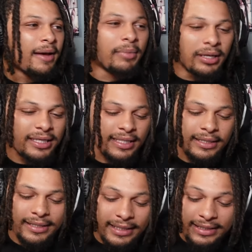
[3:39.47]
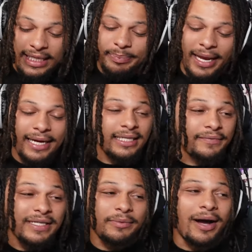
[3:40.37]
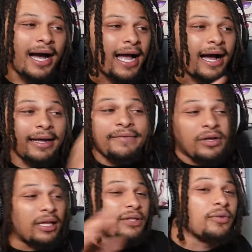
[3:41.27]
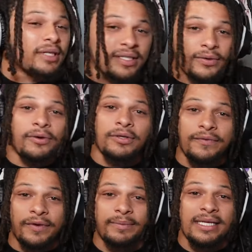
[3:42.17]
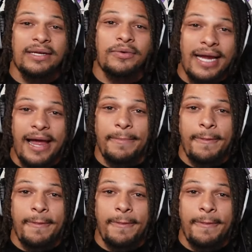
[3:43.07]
But listen, T Pain is the reason why I even clicked on this song. You feel what I'm saying? No cap.